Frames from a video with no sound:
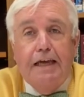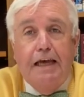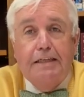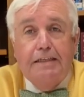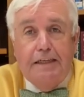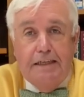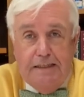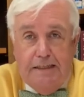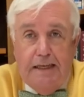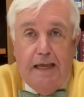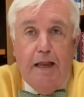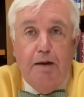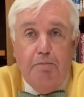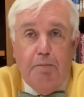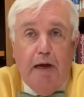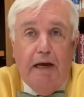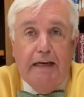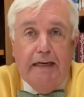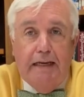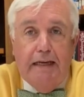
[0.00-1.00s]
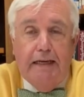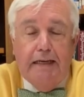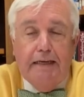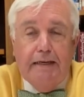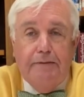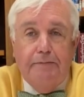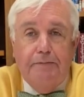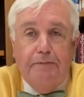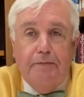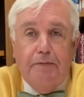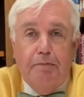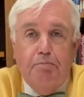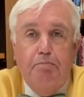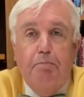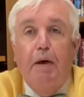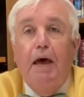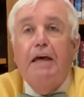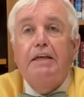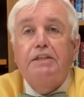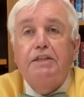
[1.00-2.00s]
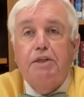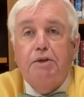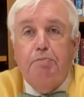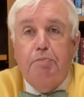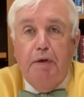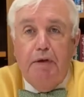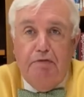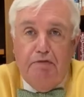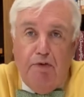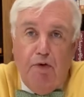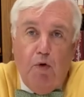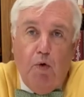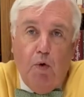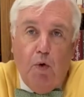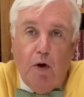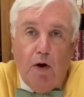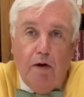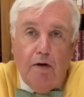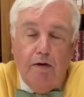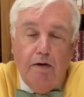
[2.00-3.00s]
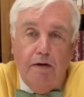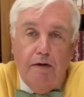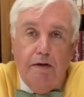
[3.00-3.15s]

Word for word: has a sell by date, best before.